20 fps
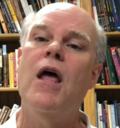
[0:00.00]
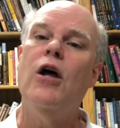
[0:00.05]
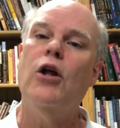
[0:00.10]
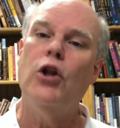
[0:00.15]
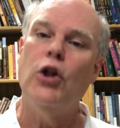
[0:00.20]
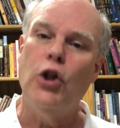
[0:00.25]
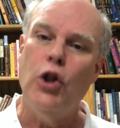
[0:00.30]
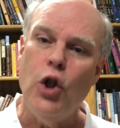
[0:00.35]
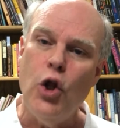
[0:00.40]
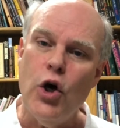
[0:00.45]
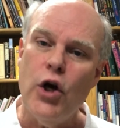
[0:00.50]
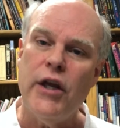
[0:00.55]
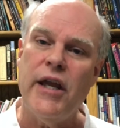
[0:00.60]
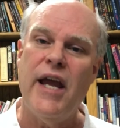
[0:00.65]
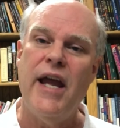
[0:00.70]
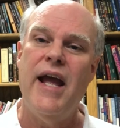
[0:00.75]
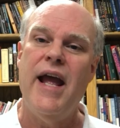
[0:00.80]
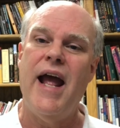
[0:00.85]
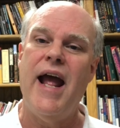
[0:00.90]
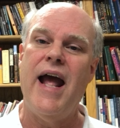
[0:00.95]
look
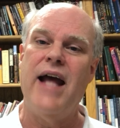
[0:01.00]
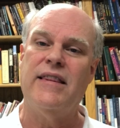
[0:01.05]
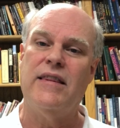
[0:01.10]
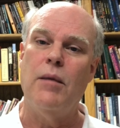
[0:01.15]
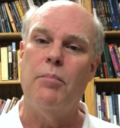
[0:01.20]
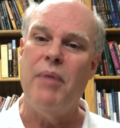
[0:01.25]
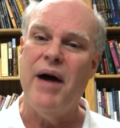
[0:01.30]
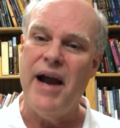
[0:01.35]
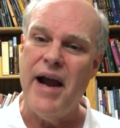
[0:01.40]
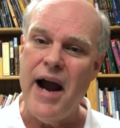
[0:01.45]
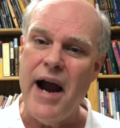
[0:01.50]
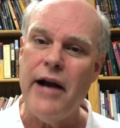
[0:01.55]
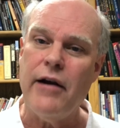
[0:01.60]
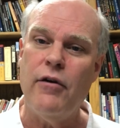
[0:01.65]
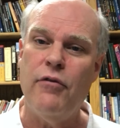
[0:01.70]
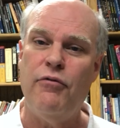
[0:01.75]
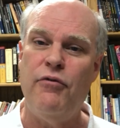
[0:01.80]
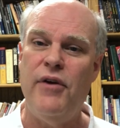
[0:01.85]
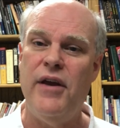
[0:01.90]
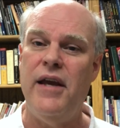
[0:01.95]
at the
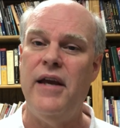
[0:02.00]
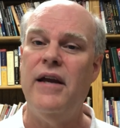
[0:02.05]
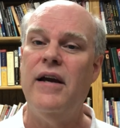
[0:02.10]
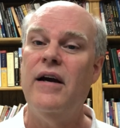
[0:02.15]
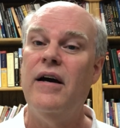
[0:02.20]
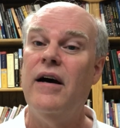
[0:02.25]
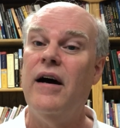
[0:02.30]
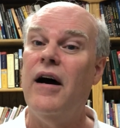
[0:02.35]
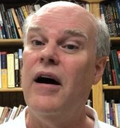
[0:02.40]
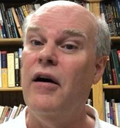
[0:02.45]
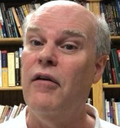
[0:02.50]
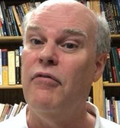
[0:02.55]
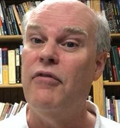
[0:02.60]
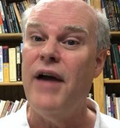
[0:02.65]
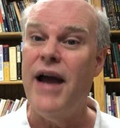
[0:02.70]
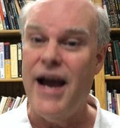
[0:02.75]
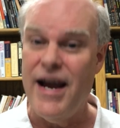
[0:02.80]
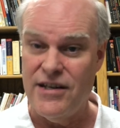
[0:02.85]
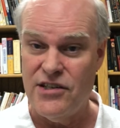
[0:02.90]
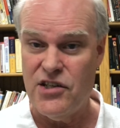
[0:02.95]
biography of
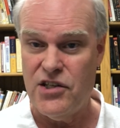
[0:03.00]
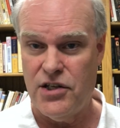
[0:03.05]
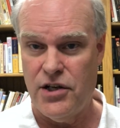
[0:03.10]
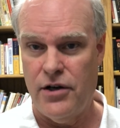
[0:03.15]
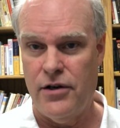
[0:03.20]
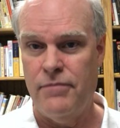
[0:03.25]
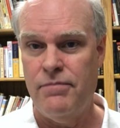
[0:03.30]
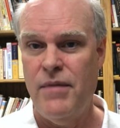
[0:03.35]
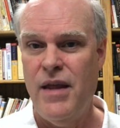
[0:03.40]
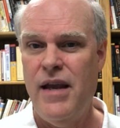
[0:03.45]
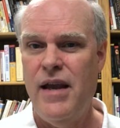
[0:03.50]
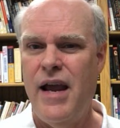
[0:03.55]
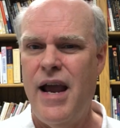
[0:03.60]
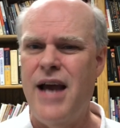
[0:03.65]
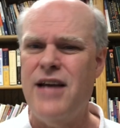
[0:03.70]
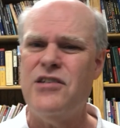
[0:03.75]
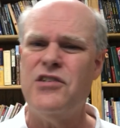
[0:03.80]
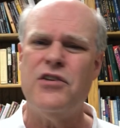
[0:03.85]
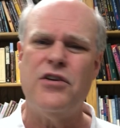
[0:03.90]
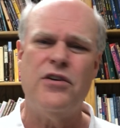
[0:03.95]
Esther.
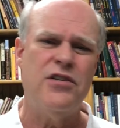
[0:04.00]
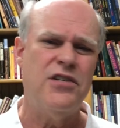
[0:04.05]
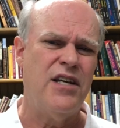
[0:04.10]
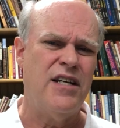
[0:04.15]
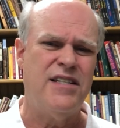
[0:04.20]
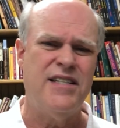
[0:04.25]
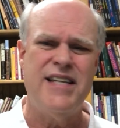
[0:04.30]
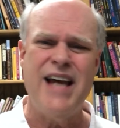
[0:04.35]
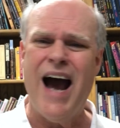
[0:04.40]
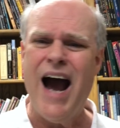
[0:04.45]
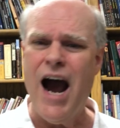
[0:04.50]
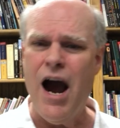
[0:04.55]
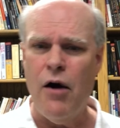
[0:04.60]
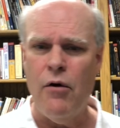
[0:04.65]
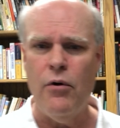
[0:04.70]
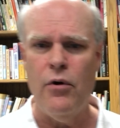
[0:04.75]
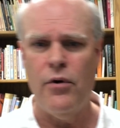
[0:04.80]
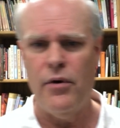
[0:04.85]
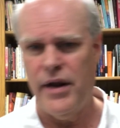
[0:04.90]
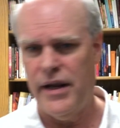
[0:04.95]
Esther is a
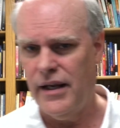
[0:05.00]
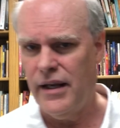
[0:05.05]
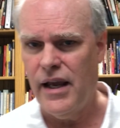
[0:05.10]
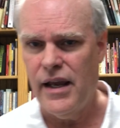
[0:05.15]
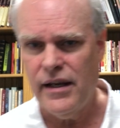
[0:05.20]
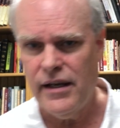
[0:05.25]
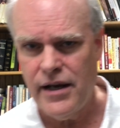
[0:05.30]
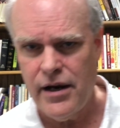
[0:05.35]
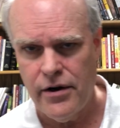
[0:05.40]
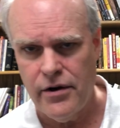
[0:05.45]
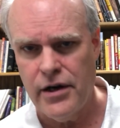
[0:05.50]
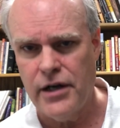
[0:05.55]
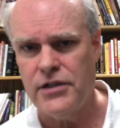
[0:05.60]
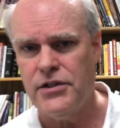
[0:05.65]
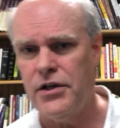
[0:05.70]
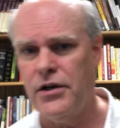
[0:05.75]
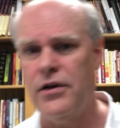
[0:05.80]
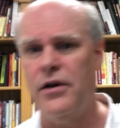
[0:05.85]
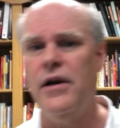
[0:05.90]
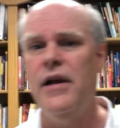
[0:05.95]
towering
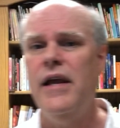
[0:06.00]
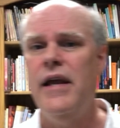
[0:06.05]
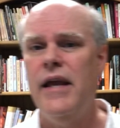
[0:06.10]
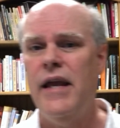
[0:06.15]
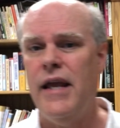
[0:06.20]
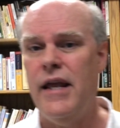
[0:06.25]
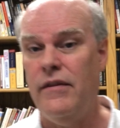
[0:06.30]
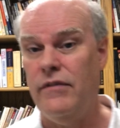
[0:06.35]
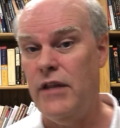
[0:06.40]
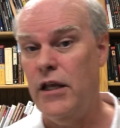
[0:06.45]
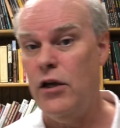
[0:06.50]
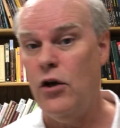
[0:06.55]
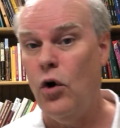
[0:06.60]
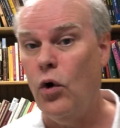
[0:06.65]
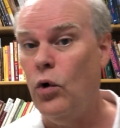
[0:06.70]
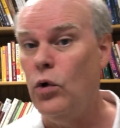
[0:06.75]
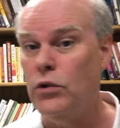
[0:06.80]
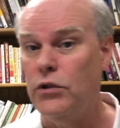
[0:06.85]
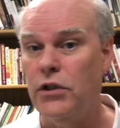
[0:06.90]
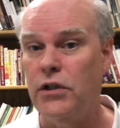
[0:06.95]
character in the
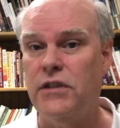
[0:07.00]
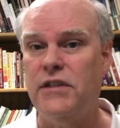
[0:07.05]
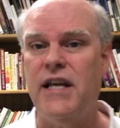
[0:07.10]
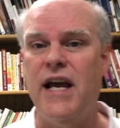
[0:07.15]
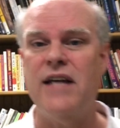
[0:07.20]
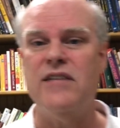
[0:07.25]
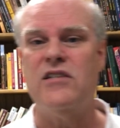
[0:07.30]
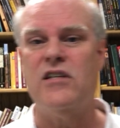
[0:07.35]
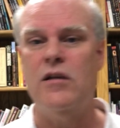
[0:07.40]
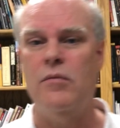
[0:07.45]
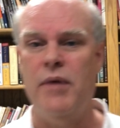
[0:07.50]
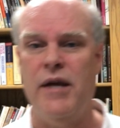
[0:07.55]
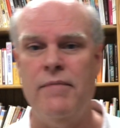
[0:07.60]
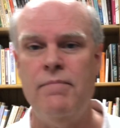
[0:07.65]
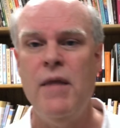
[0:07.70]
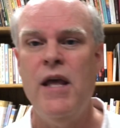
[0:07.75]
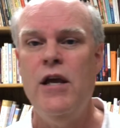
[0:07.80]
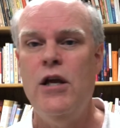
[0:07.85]
Older Testament.